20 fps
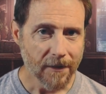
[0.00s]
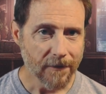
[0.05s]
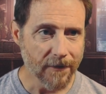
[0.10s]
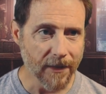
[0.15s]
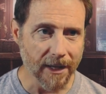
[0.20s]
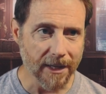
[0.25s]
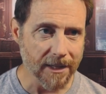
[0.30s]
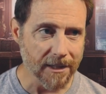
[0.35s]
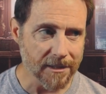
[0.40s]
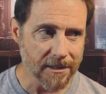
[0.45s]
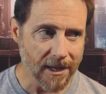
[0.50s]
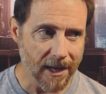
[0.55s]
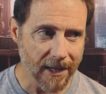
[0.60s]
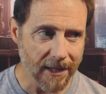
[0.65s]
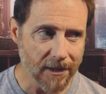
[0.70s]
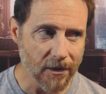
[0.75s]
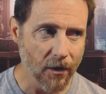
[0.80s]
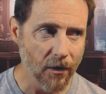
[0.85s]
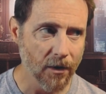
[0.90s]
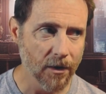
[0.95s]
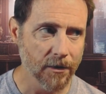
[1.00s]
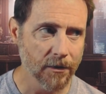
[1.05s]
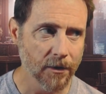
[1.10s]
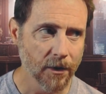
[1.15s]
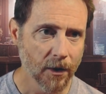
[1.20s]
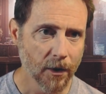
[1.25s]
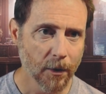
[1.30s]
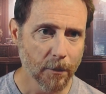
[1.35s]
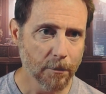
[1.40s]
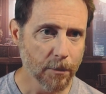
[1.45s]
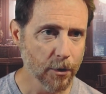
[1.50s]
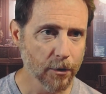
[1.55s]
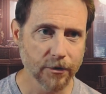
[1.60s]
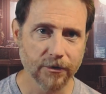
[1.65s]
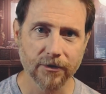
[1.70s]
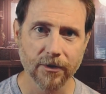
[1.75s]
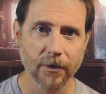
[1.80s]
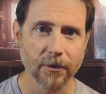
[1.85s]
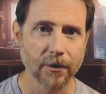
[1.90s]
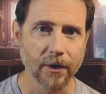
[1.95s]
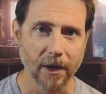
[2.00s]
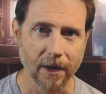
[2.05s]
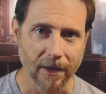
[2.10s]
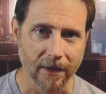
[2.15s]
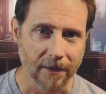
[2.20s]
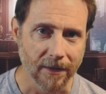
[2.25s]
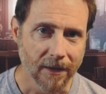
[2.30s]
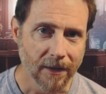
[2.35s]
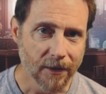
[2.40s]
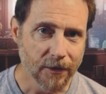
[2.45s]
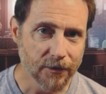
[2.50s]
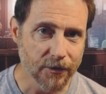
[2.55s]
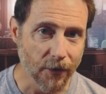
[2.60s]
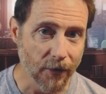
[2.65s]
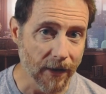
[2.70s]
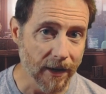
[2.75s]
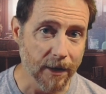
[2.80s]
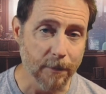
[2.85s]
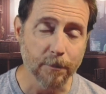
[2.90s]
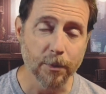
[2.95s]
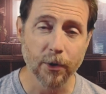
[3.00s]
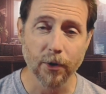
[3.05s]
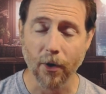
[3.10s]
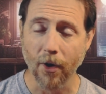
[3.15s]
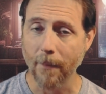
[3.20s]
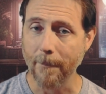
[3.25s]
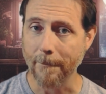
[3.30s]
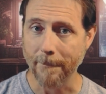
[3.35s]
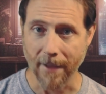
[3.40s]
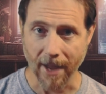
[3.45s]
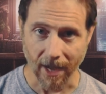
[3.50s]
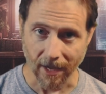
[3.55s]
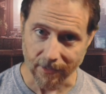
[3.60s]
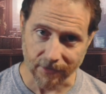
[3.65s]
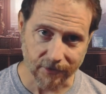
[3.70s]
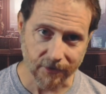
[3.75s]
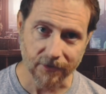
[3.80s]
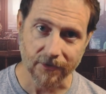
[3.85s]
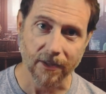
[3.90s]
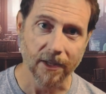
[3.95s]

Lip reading: They can take on personae, so they can put on masks.